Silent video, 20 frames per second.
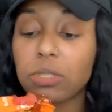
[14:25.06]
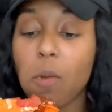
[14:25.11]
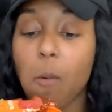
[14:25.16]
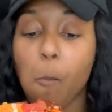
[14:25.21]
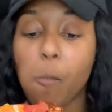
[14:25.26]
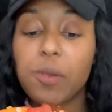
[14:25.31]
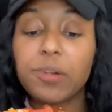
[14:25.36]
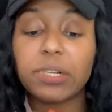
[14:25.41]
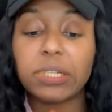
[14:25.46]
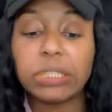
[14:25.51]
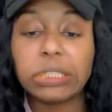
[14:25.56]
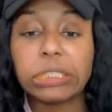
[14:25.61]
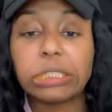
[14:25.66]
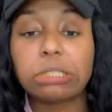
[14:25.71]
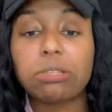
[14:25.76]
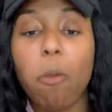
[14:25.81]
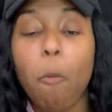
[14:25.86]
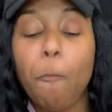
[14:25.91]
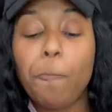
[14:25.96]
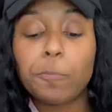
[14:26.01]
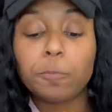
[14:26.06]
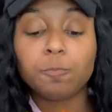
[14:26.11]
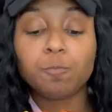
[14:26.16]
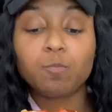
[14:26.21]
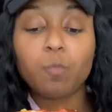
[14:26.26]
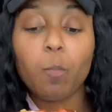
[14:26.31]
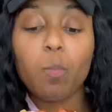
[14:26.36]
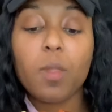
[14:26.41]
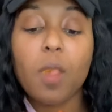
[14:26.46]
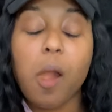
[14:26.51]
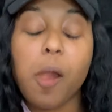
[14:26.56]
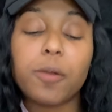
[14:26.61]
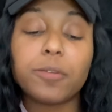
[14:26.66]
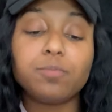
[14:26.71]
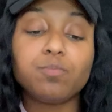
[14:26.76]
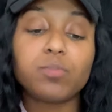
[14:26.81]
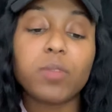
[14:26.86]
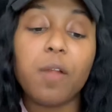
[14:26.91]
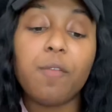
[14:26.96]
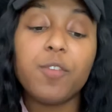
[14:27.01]
Because
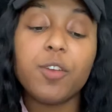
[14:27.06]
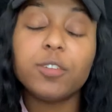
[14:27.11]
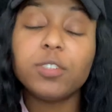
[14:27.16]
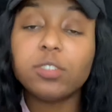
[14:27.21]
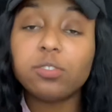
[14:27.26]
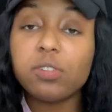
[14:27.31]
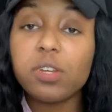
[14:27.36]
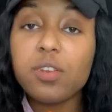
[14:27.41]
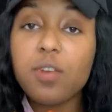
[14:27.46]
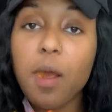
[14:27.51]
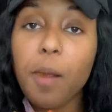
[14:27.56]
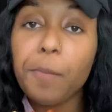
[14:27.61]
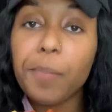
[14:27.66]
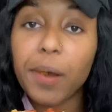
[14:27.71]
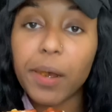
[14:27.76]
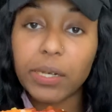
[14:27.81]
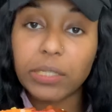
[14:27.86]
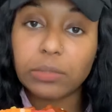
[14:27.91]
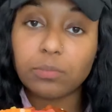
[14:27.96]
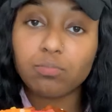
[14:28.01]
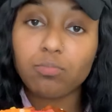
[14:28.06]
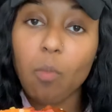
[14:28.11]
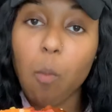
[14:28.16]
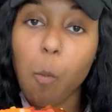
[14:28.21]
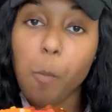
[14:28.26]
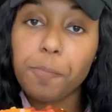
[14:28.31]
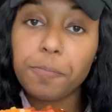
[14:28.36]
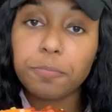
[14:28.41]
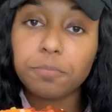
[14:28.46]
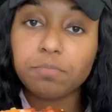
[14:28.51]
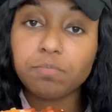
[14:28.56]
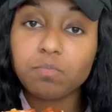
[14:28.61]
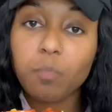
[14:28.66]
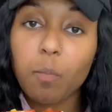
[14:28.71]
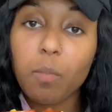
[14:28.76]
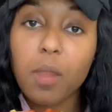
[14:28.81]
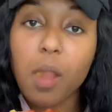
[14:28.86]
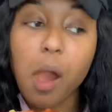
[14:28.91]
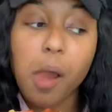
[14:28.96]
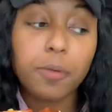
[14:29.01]
if you're doing your part,
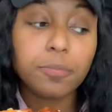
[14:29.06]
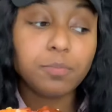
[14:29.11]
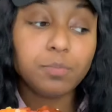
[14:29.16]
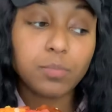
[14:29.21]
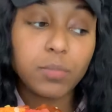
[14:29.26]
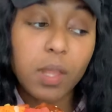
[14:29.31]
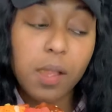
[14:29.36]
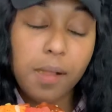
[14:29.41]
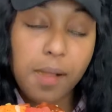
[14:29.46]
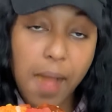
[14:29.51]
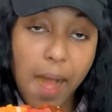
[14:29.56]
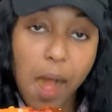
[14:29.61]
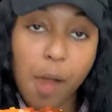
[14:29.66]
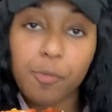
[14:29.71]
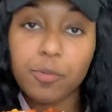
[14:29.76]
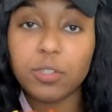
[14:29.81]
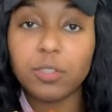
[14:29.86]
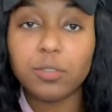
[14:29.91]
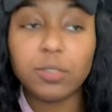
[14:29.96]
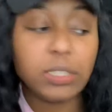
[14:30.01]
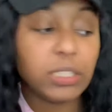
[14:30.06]
God will do his